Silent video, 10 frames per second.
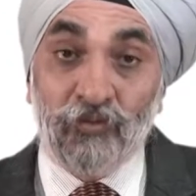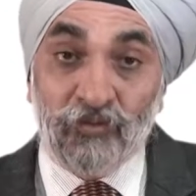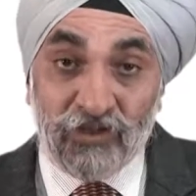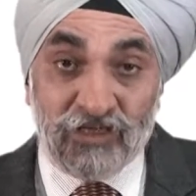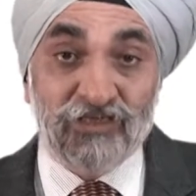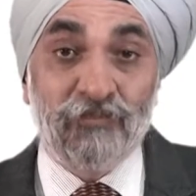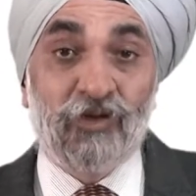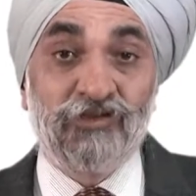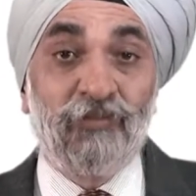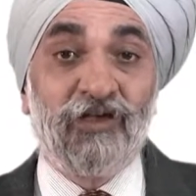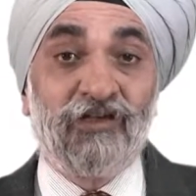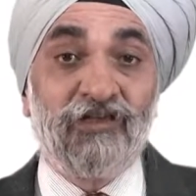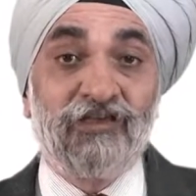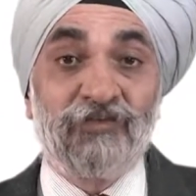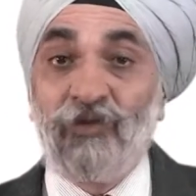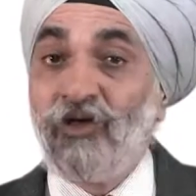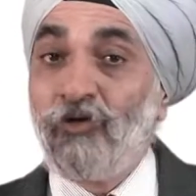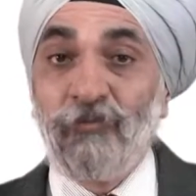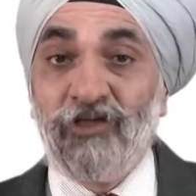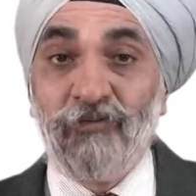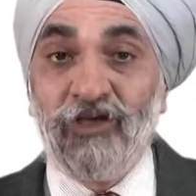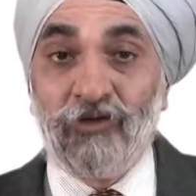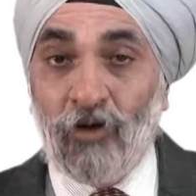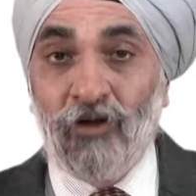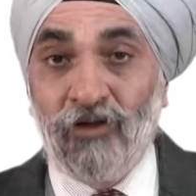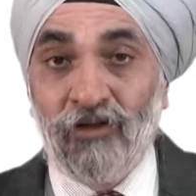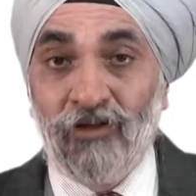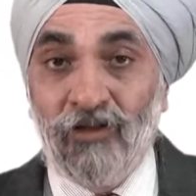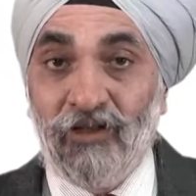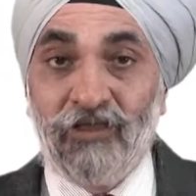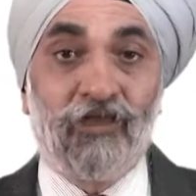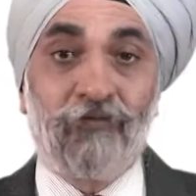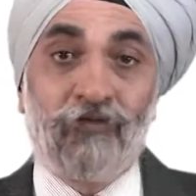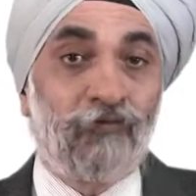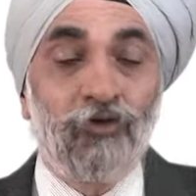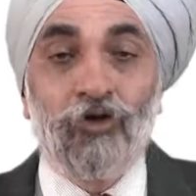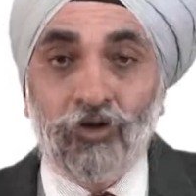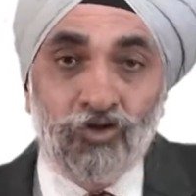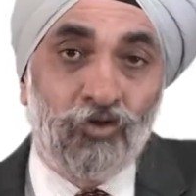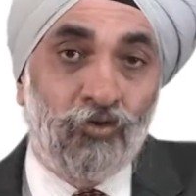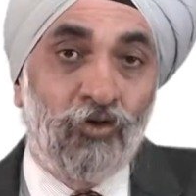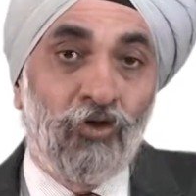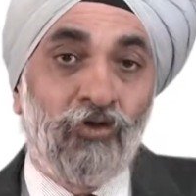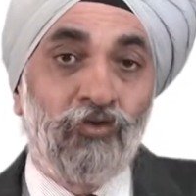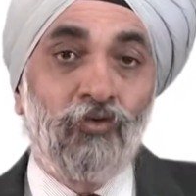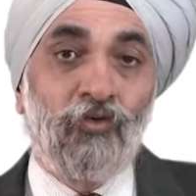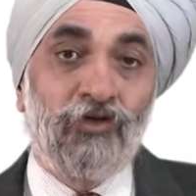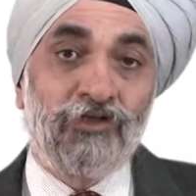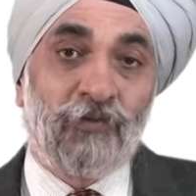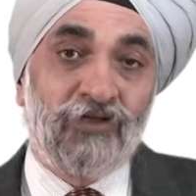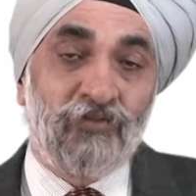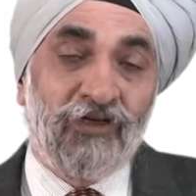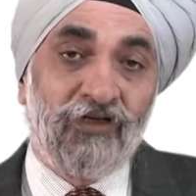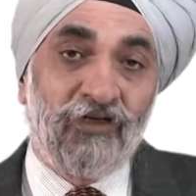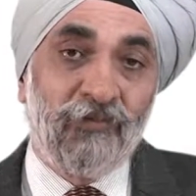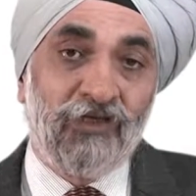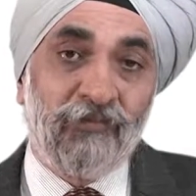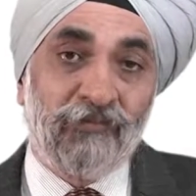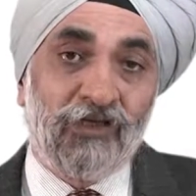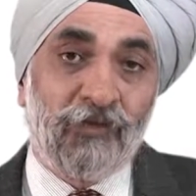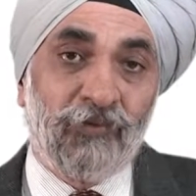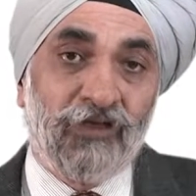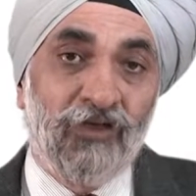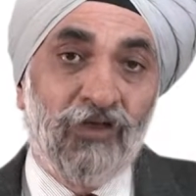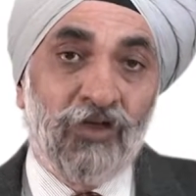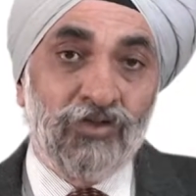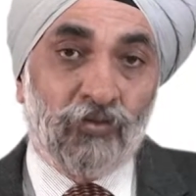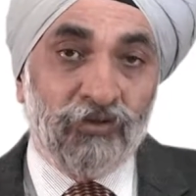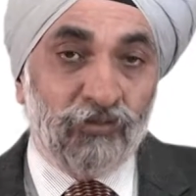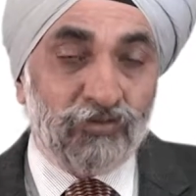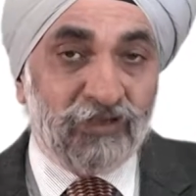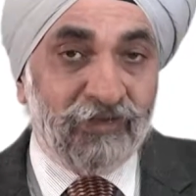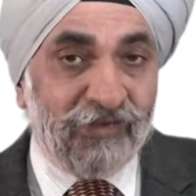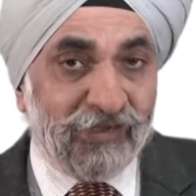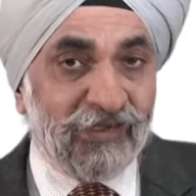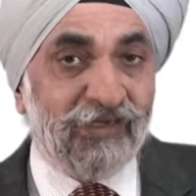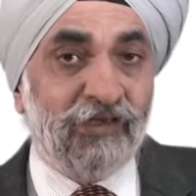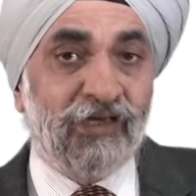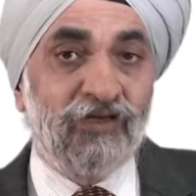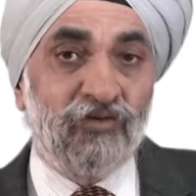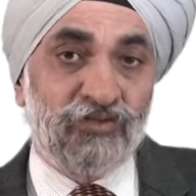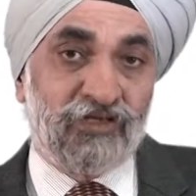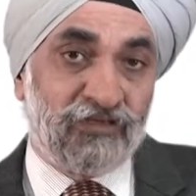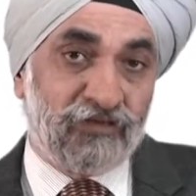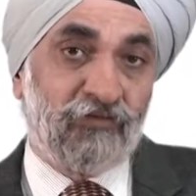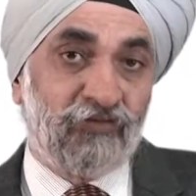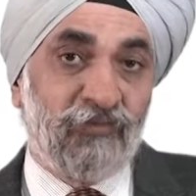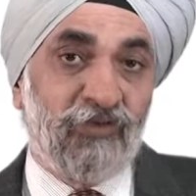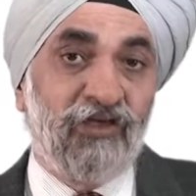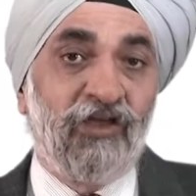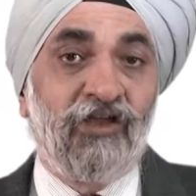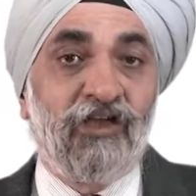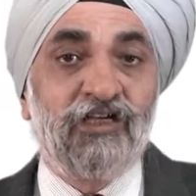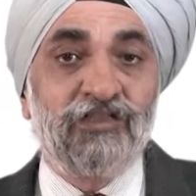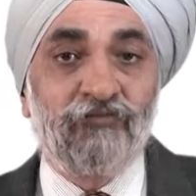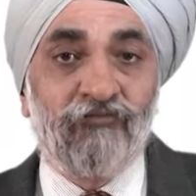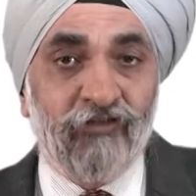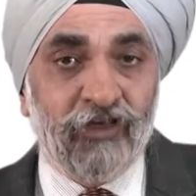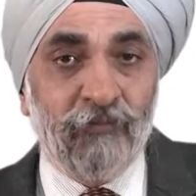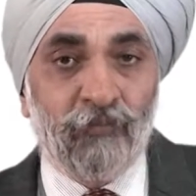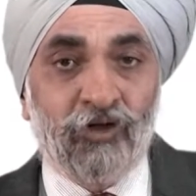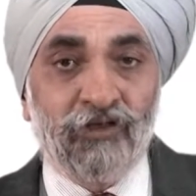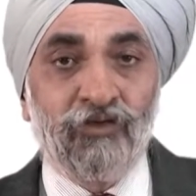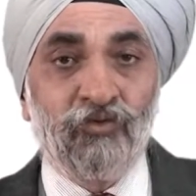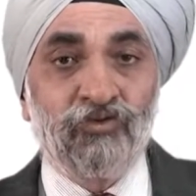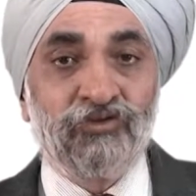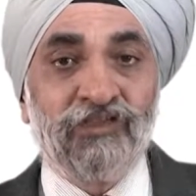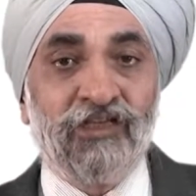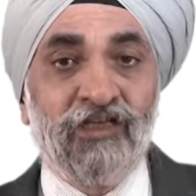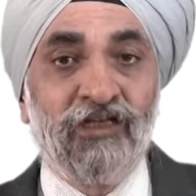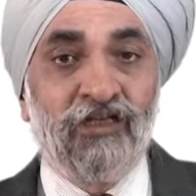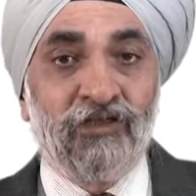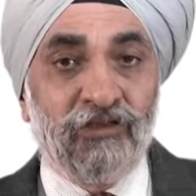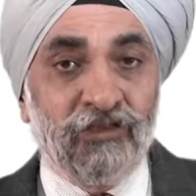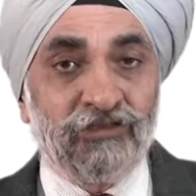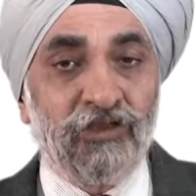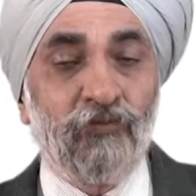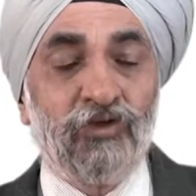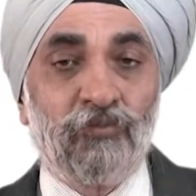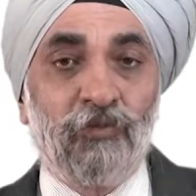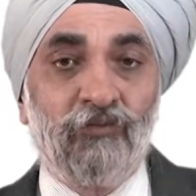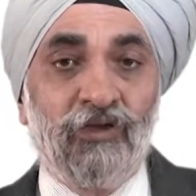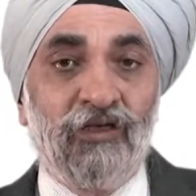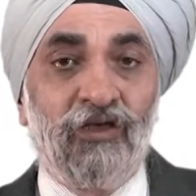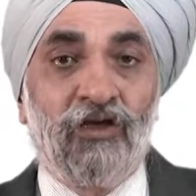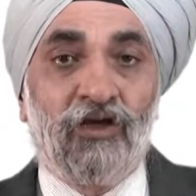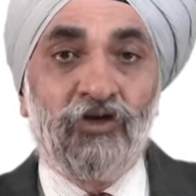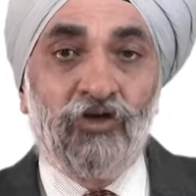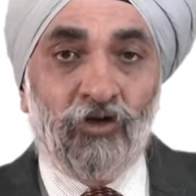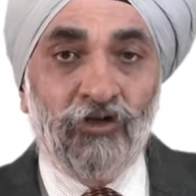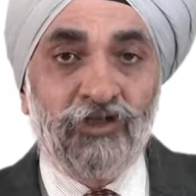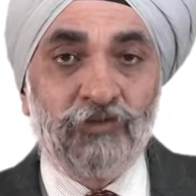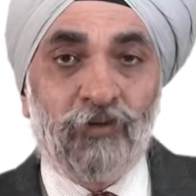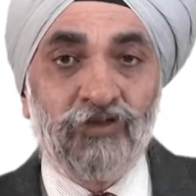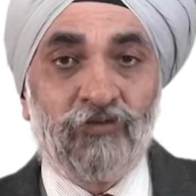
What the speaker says: there is a possibility this may not be TB at all, and therefore would not show you response to anti-TB therapy. So, in those clinically diagnosed cases of TB, it is very important to distinguish between a non-response